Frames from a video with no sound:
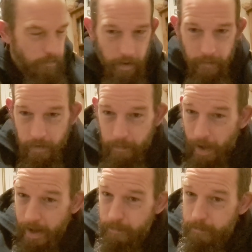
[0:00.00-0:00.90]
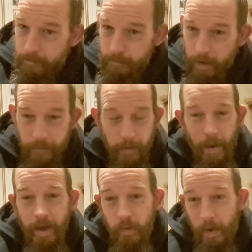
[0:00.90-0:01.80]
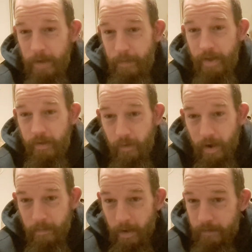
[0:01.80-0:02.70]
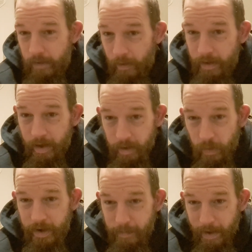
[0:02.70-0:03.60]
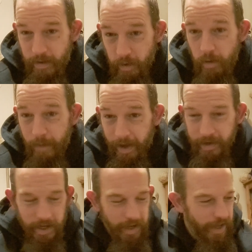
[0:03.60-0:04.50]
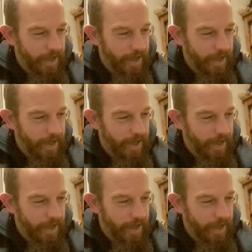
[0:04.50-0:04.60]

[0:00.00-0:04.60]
But if you pay if you pay twenty pence for it, my view is that's twenty pence too much.